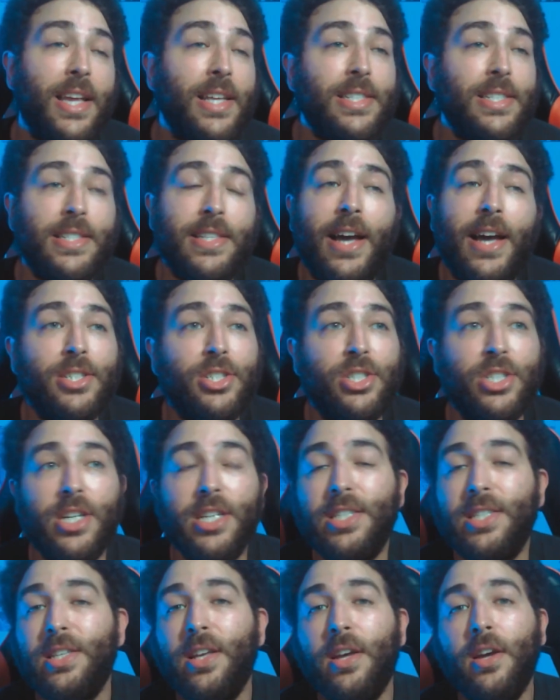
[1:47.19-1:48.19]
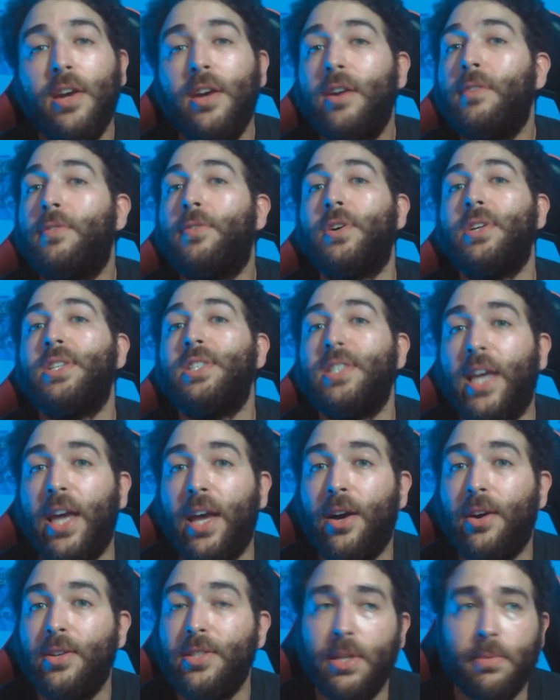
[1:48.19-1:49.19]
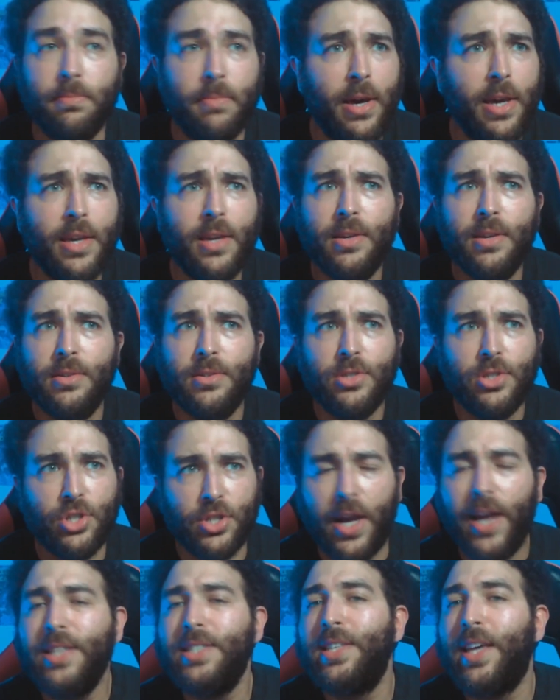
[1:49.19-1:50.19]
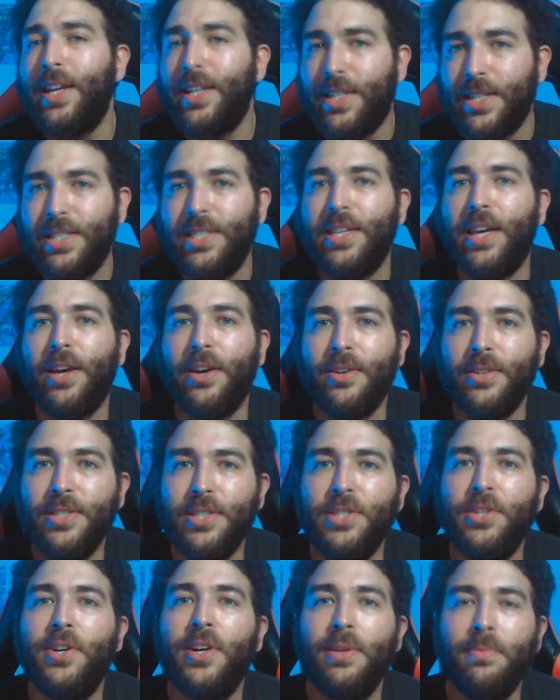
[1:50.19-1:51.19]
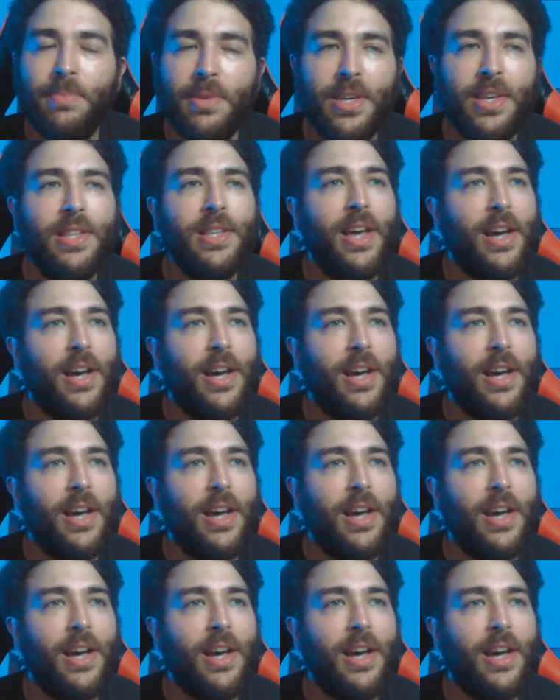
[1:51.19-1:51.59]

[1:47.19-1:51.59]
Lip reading: It's not just for sales. It might translate to sales, you know what I mean?